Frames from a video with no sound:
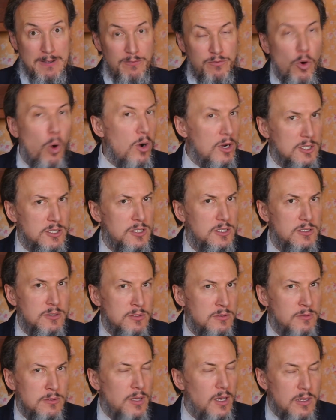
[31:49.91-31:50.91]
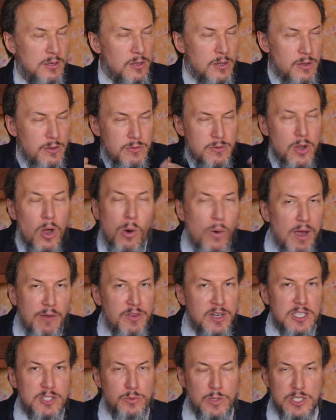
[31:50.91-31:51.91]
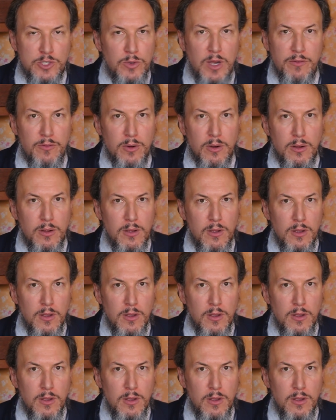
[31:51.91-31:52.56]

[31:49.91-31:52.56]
Of course, no evidence whatsoever.